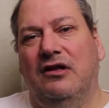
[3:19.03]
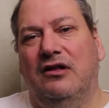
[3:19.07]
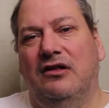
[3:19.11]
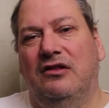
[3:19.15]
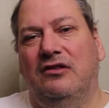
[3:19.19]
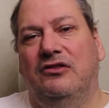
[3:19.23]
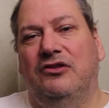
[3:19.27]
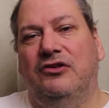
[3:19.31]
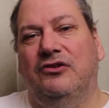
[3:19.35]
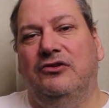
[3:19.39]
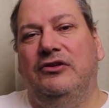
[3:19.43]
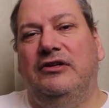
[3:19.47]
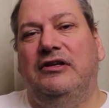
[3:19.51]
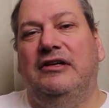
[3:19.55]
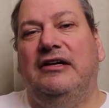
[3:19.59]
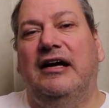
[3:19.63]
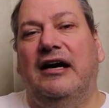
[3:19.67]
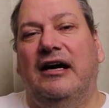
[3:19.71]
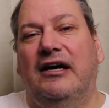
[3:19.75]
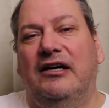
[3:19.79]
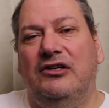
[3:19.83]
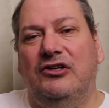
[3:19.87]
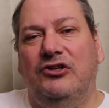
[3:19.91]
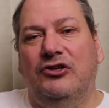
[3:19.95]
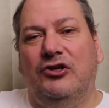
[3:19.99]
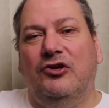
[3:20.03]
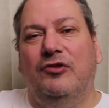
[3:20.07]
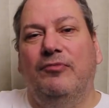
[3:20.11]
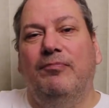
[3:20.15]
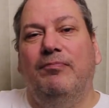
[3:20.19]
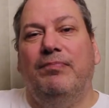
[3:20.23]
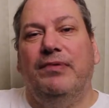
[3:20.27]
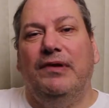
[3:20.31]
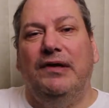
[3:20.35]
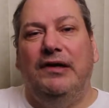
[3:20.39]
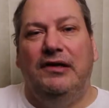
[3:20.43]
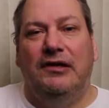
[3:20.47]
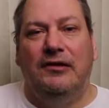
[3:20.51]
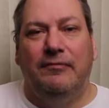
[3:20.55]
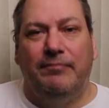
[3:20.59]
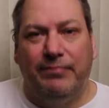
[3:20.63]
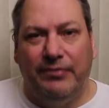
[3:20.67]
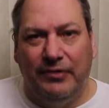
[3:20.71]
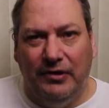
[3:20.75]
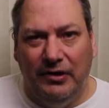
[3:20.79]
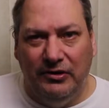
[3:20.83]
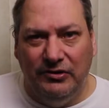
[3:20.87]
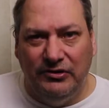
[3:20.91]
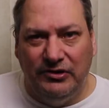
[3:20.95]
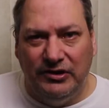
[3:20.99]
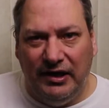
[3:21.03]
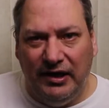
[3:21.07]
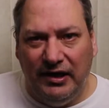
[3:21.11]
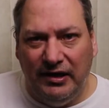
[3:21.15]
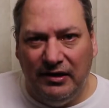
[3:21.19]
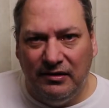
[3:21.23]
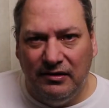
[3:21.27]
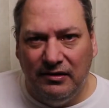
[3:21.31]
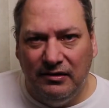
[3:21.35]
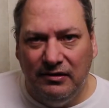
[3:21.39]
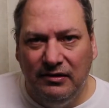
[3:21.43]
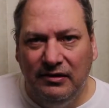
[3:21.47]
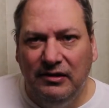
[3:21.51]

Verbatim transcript: until you got your completed project.